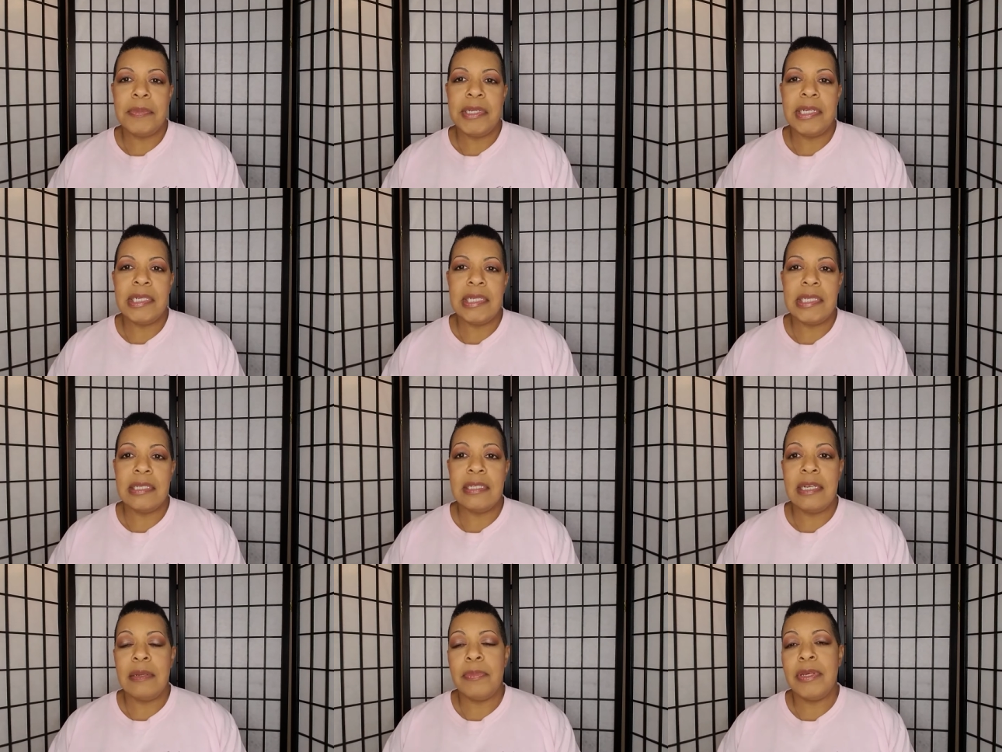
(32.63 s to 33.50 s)
Because the
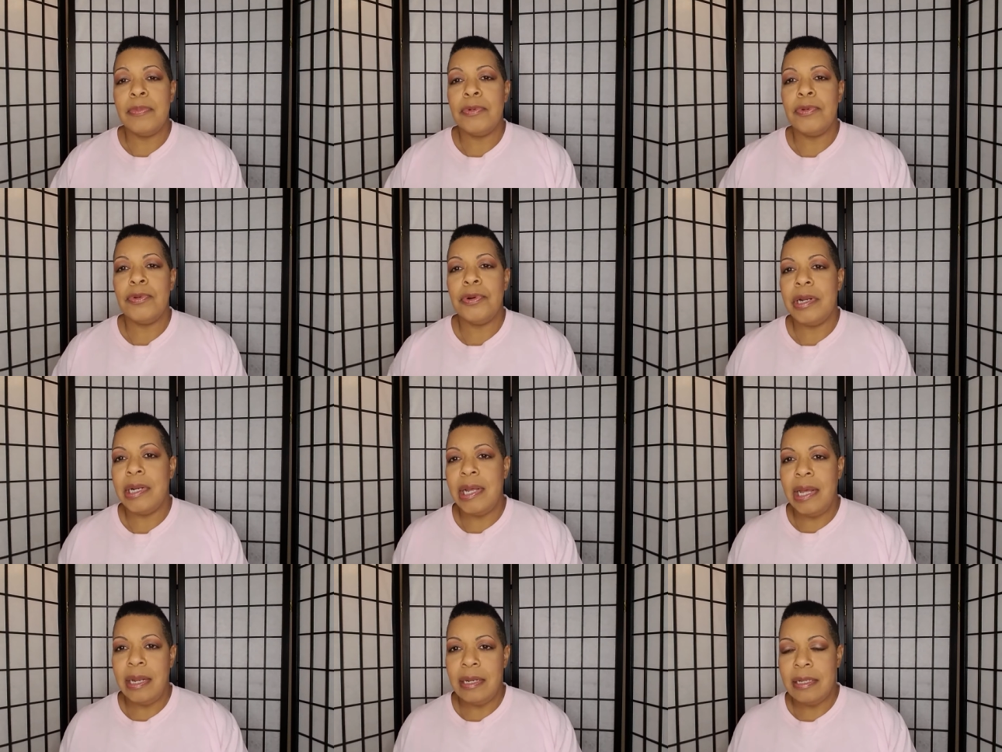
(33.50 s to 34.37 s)
same people who are
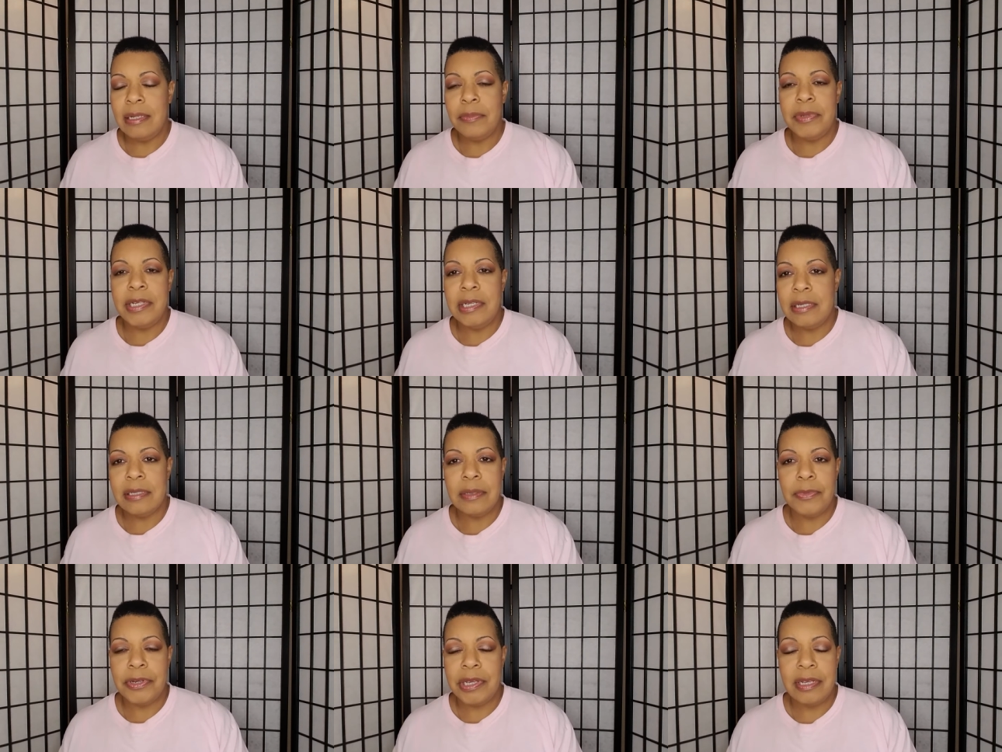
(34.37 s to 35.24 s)
not in the B D S
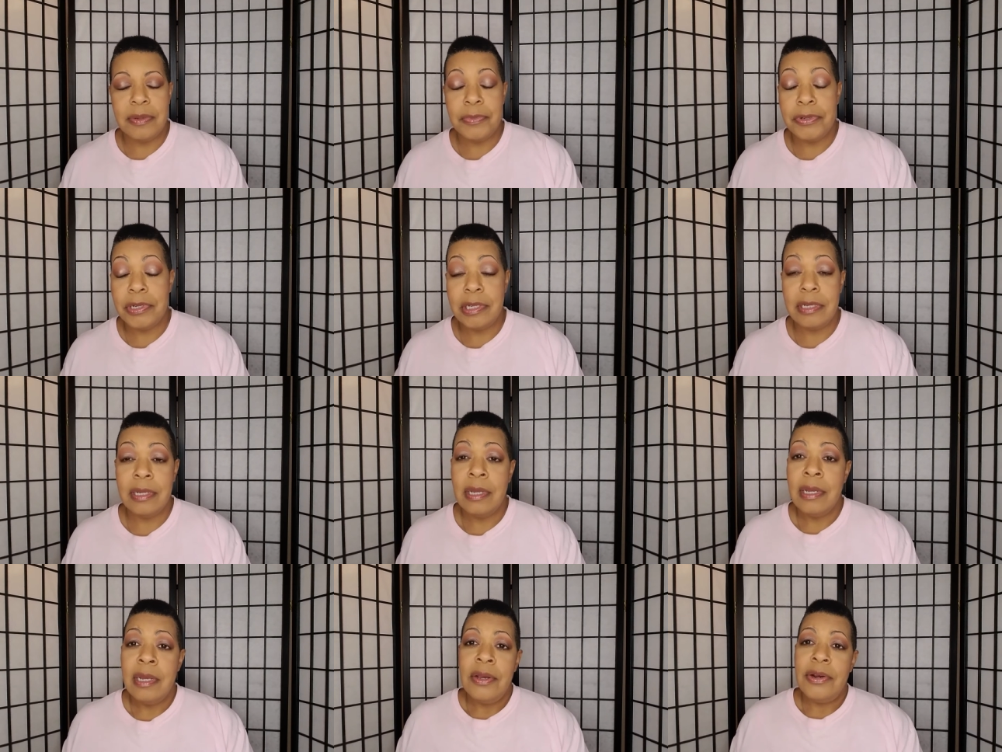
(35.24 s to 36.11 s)
M or kink community
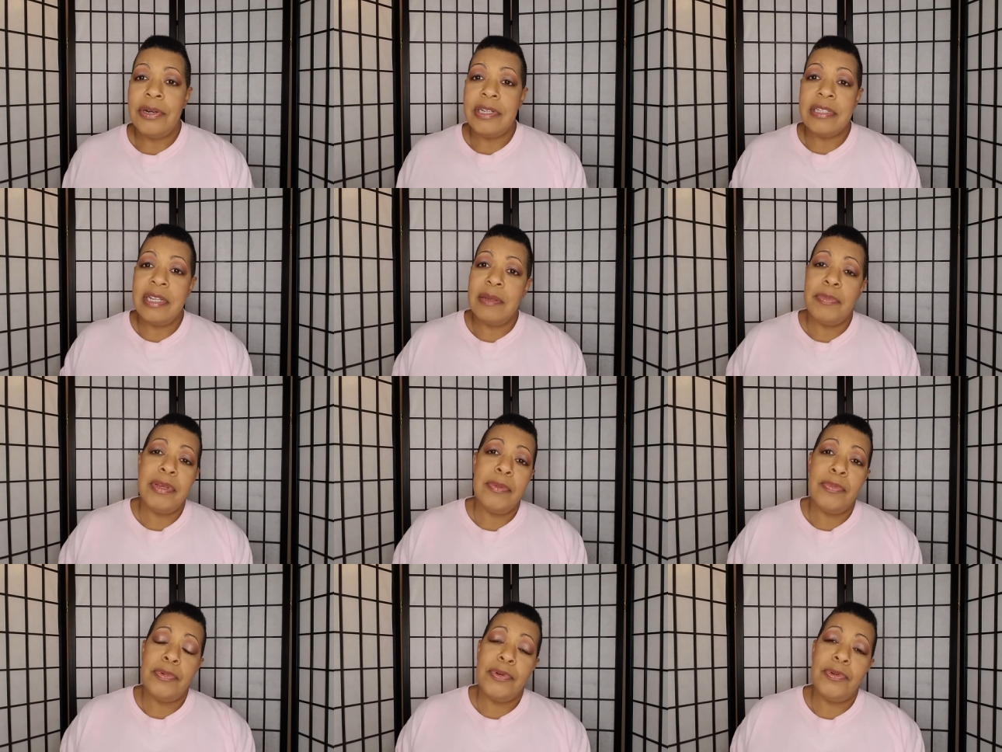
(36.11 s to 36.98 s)
are the same
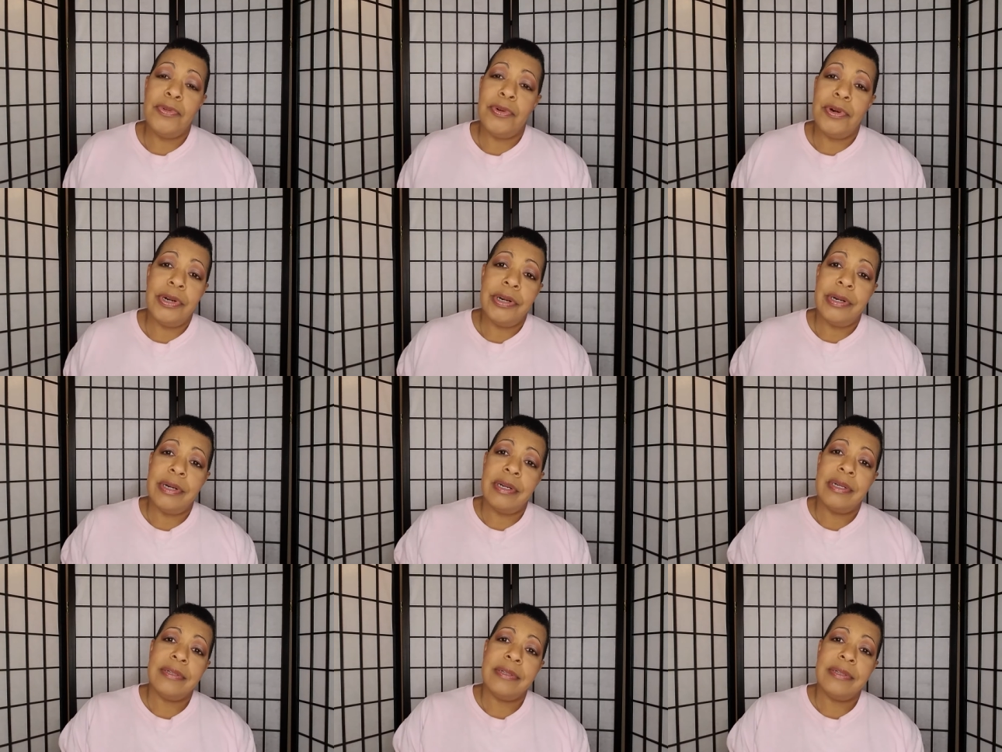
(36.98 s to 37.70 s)
people who are